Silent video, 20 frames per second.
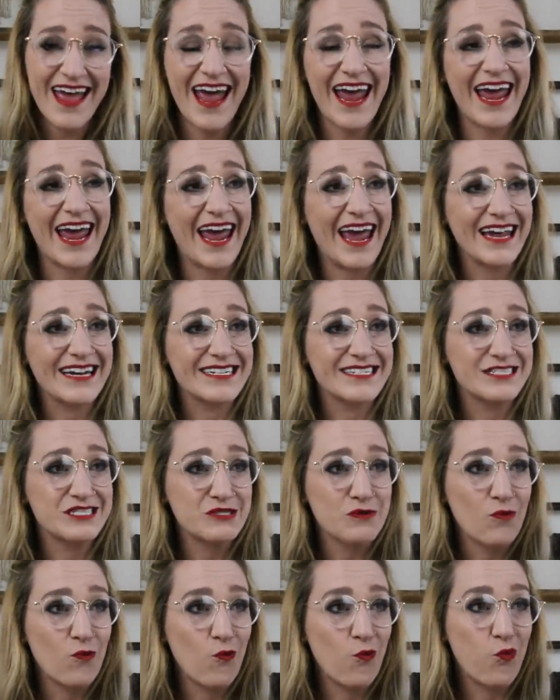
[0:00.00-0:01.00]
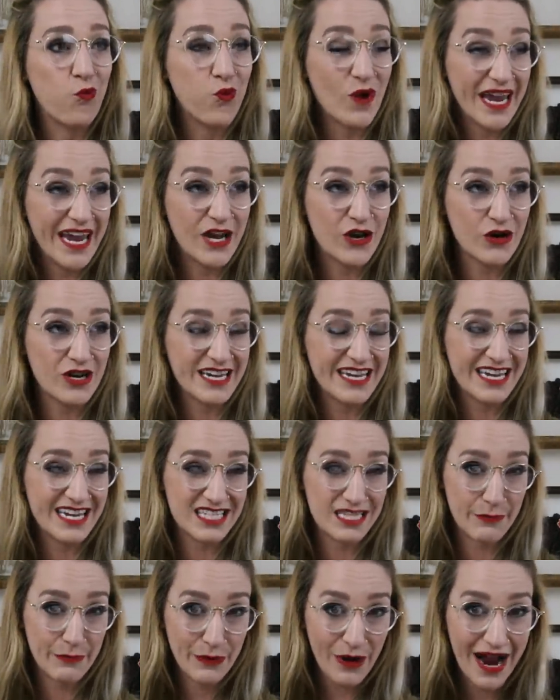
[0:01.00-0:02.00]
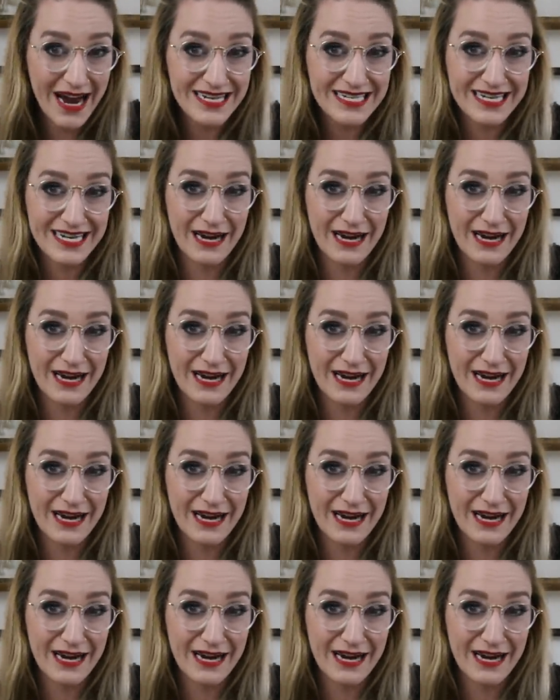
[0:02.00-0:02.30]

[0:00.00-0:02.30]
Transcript: and we couldn't get the bride